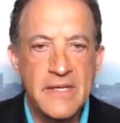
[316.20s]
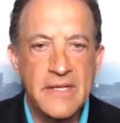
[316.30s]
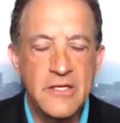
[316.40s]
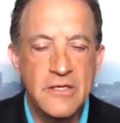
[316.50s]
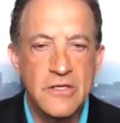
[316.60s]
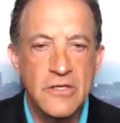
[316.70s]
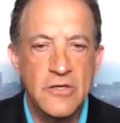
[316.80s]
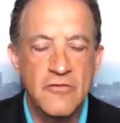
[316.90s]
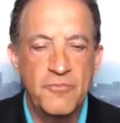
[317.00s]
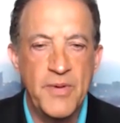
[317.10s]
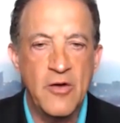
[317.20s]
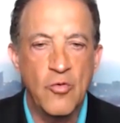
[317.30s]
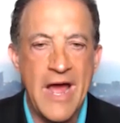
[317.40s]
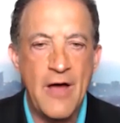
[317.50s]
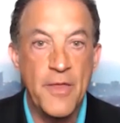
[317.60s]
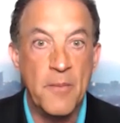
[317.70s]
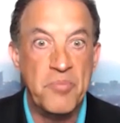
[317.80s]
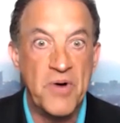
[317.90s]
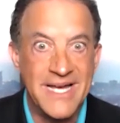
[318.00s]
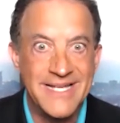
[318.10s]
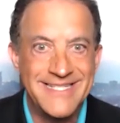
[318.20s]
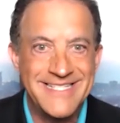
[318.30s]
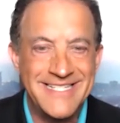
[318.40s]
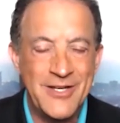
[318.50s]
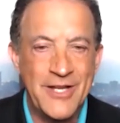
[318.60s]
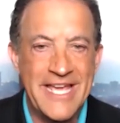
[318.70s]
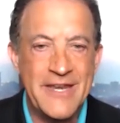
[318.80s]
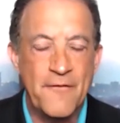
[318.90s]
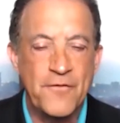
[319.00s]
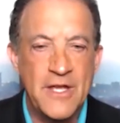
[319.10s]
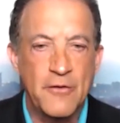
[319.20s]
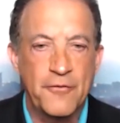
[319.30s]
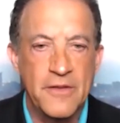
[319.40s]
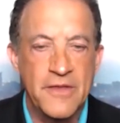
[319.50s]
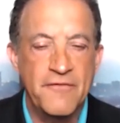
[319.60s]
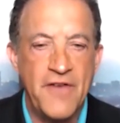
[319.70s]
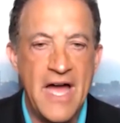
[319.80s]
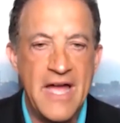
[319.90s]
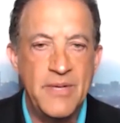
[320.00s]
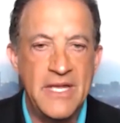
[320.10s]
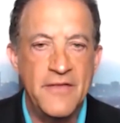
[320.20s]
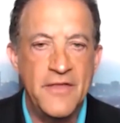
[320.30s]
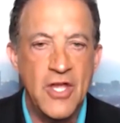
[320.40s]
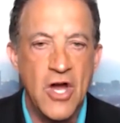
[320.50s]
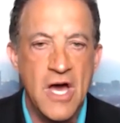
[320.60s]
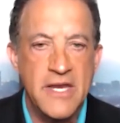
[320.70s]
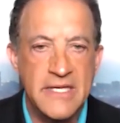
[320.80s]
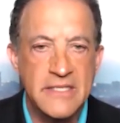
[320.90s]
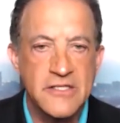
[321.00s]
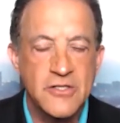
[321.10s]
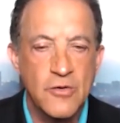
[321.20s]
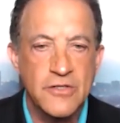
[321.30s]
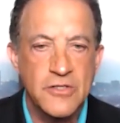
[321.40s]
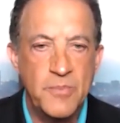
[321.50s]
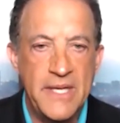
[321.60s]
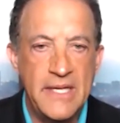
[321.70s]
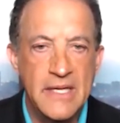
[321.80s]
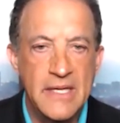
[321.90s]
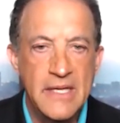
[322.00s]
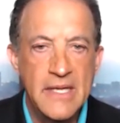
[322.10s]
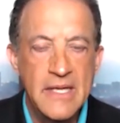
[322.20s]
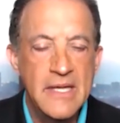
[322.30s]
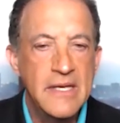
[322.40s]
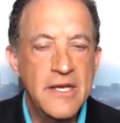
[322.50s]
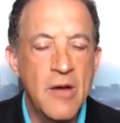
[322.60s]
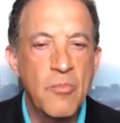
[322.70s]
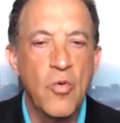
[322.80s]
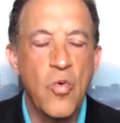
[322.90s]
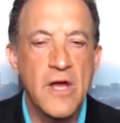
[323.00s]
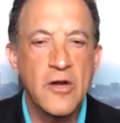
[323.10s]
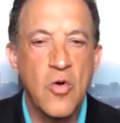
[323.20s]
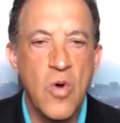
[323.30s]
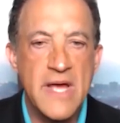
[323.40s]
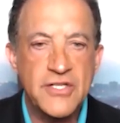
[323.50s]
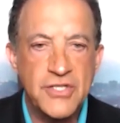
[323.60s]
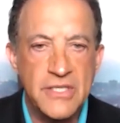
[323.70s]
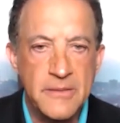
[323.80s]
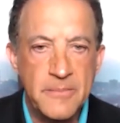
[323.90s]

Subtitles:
You've been around the buzz. You're getting a feel for the vibe in the audience, so to speak. Number one question.